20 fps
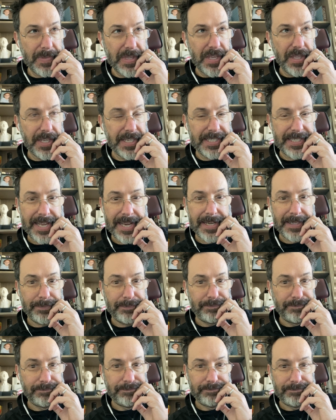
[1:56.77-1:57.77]
the Senate,
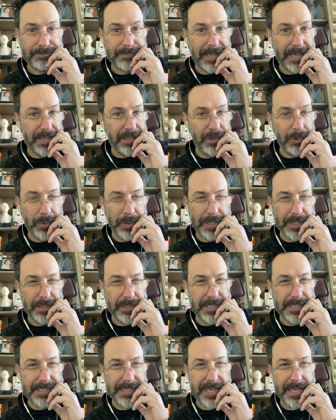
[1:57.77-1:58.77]
I knew it.
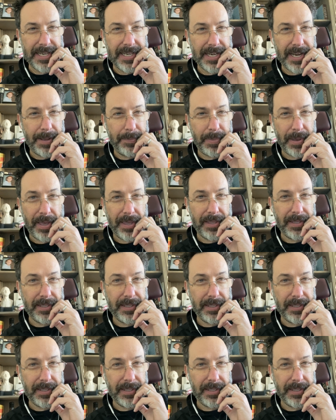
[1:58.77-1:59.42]
The Senate, I